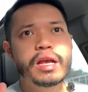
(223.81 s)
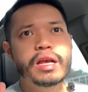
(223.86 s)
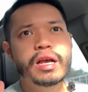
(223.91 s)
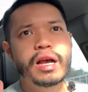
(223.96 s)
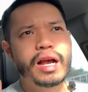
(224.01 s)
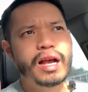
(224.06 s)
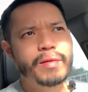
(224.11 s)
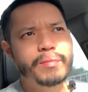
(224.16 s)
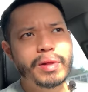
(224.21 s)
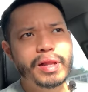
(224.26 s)

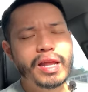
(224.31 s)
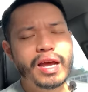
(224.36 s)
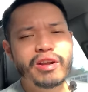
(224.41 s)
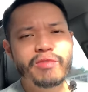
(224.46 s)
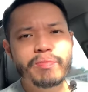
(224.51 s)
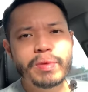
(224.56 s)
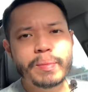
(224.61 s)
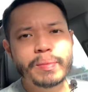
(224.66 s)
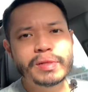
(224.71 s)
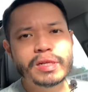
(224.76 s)
um, a lot of
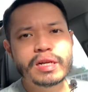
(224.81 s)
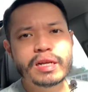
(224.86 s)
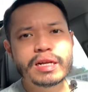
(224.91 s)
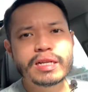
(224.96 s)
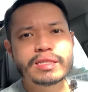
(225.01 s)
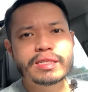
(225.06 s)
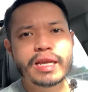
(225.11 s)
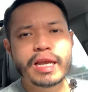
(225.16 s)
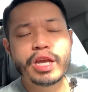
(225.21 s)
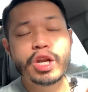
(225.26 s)
people are gonna
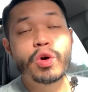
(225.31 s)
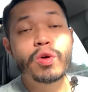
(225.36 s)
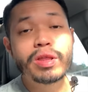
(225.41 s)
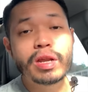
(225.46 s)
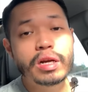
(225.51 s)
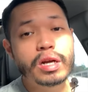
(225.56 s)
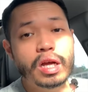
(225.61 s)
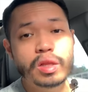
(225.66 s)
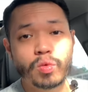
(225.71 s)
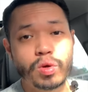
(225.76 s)
say, you know, they're
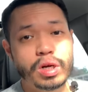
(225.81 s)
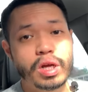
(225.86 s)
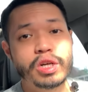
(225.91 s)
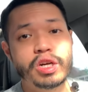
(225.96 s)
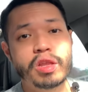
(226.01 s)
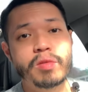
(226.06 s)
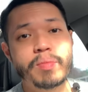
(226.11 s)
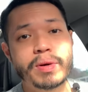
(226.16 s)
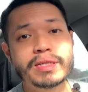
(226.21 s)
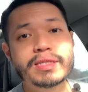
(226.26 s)
not
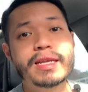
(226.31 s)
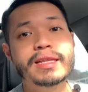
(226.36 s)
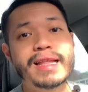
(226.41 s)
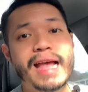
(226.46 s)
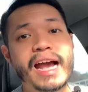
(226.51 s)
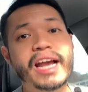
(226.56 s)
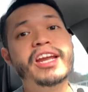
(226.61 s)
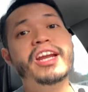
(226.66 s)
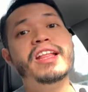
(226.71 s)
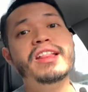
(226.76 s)
100%
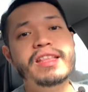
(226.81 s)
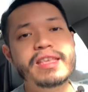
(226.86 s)
accurate.